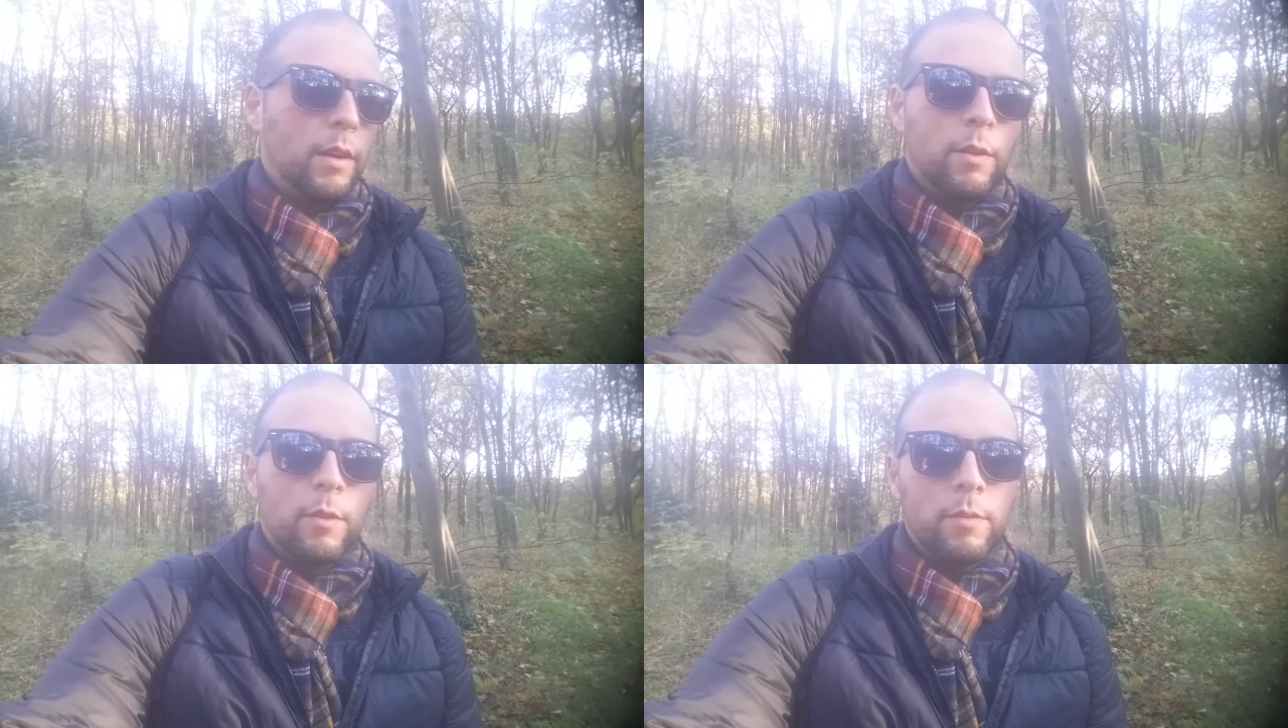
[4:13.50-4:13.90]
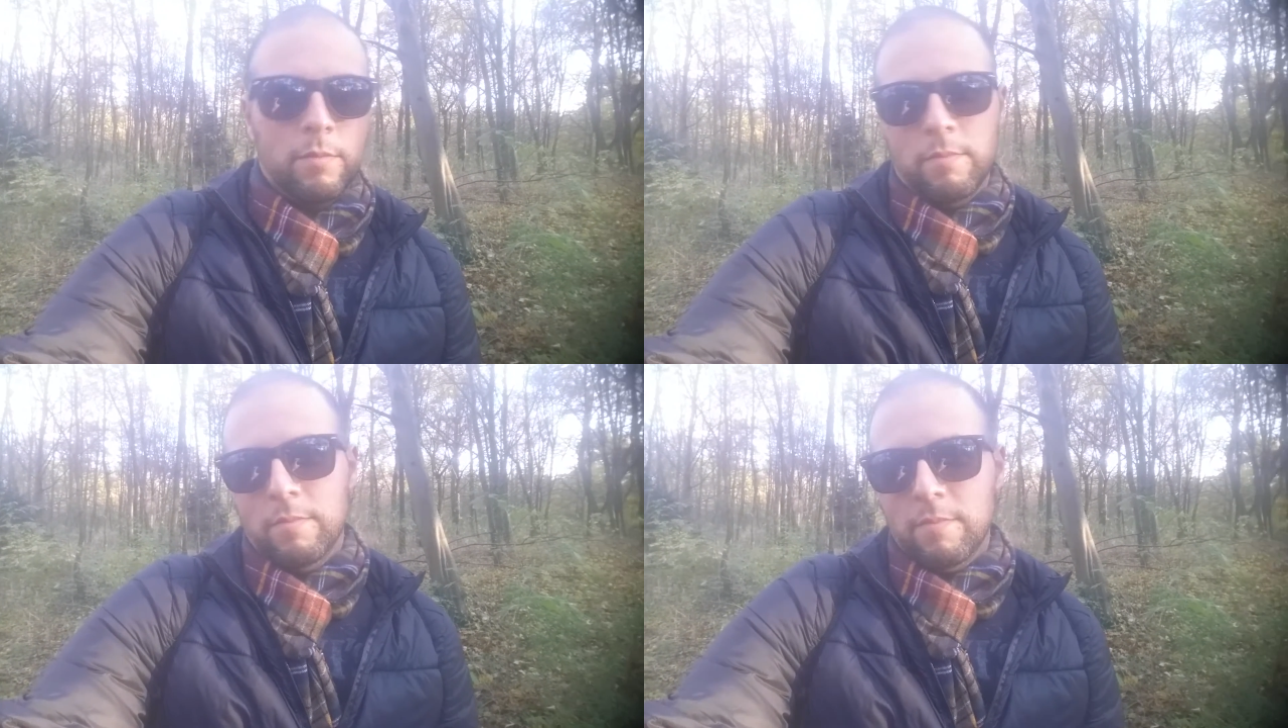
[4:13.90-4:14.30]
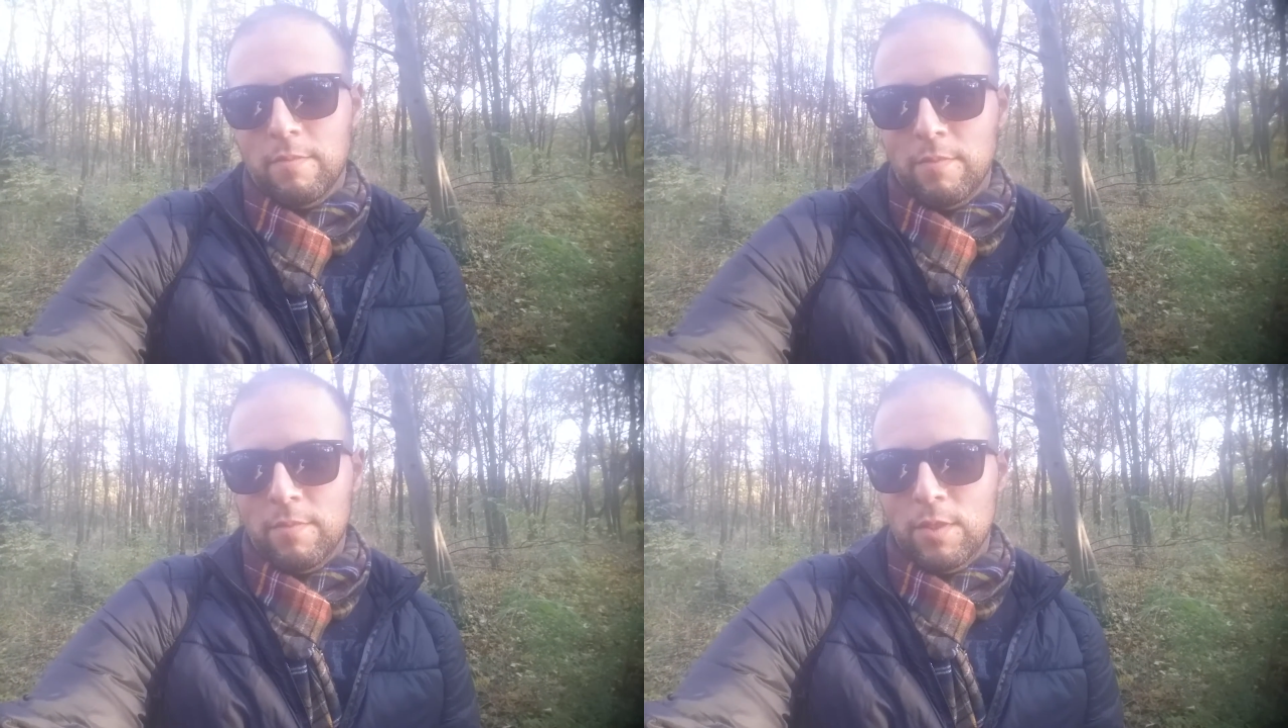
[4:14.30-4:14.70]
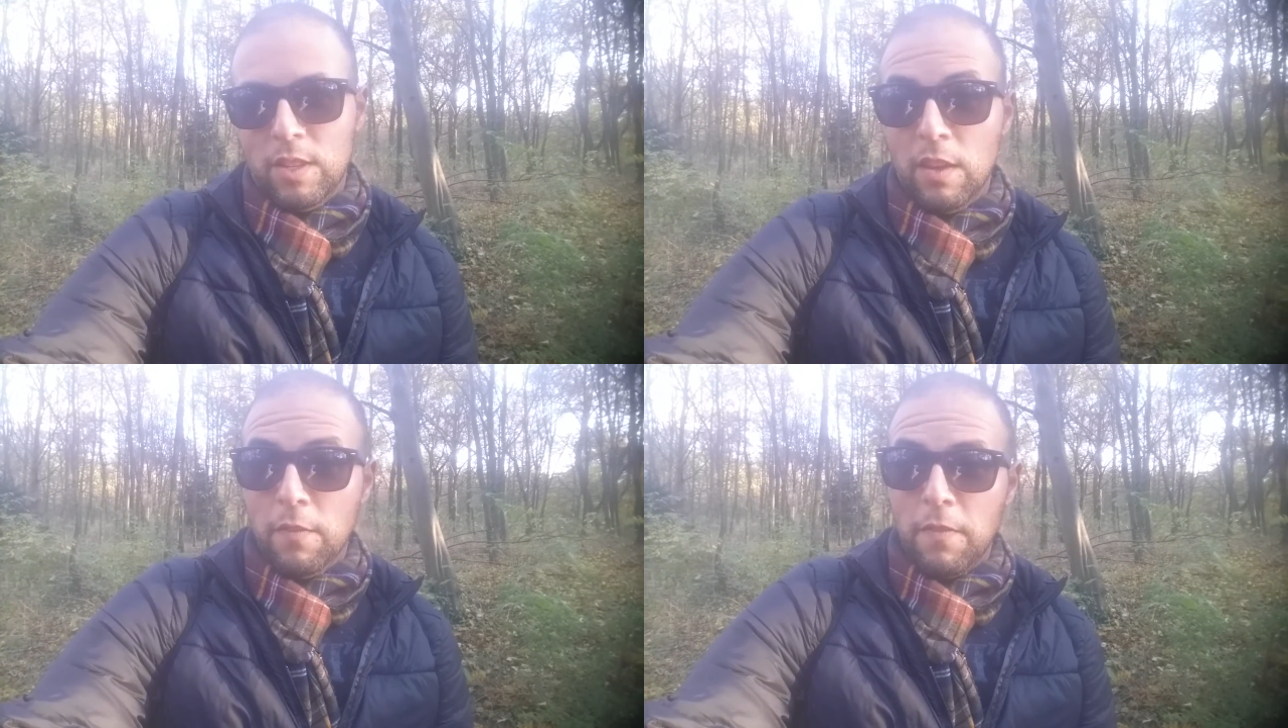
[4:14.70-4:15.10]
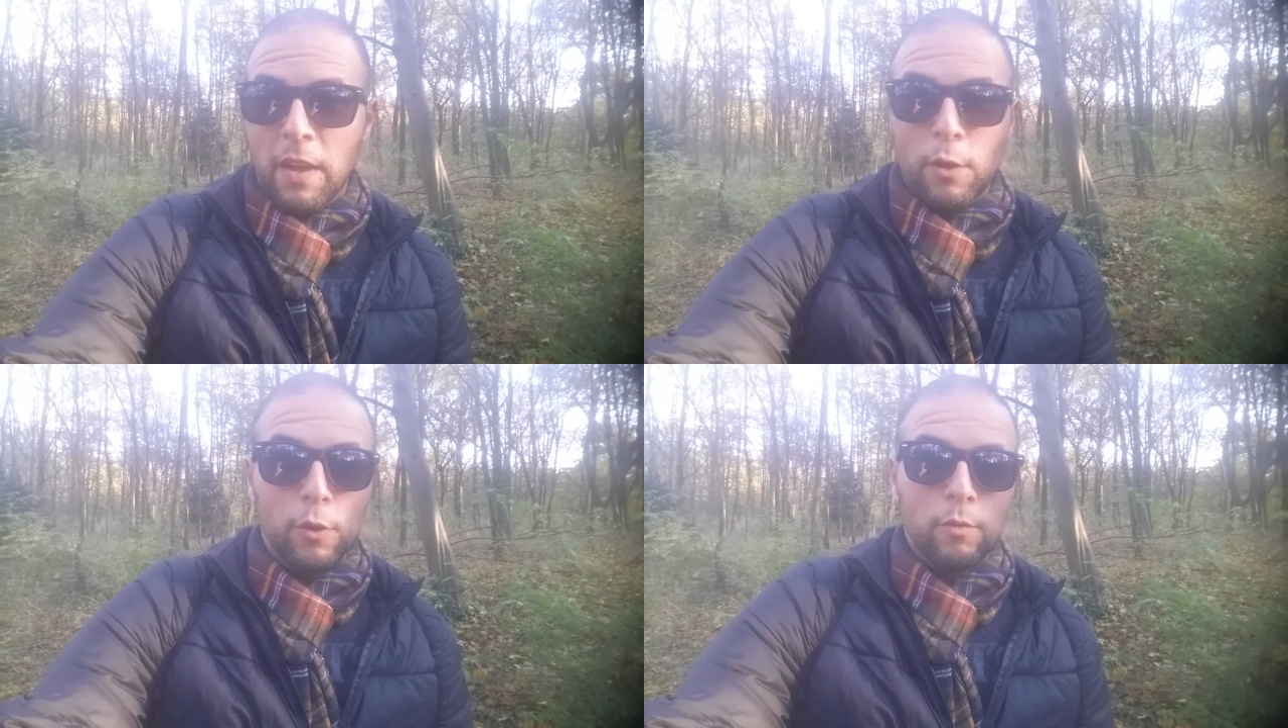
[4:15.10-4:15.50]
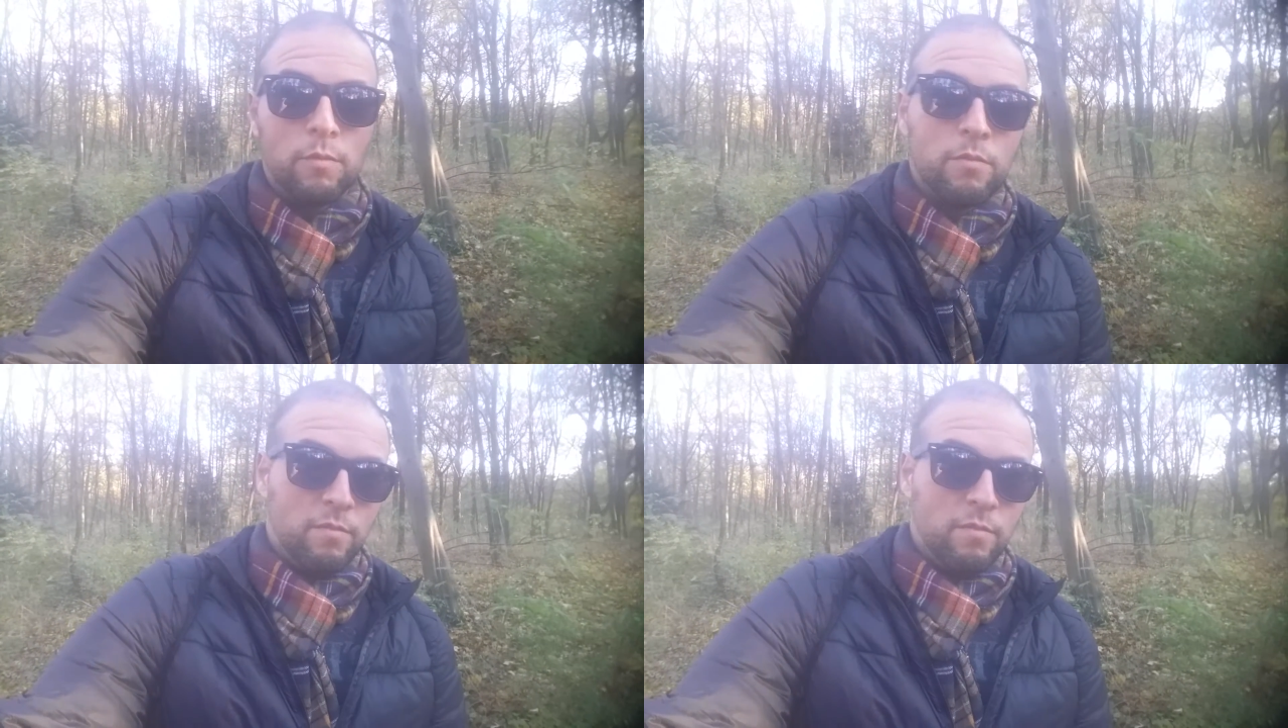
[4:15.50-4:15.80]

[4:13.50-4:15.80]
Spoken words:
I don't know, see if I could